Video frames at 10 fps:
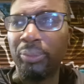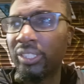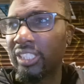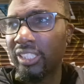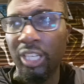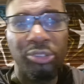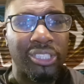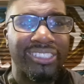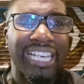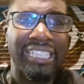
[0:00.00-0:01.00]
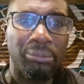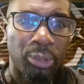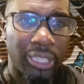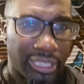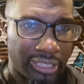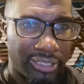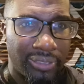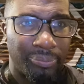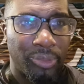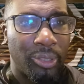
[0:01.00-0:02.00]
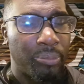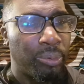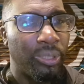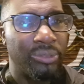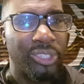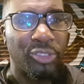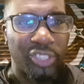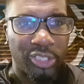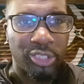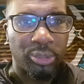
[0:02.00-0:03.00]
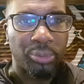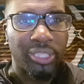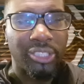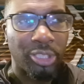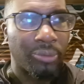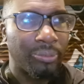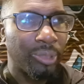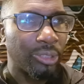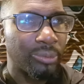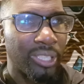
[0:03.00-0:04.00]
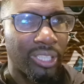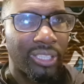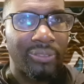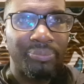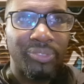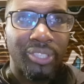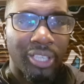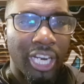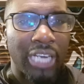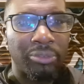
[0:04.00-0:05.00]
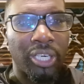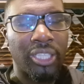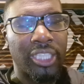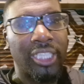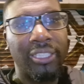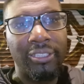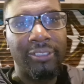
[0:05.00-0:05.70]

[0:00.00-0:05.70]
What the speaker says: because he knows exactly what he's brought himself into with the Tottenham Hotspur hierarchy.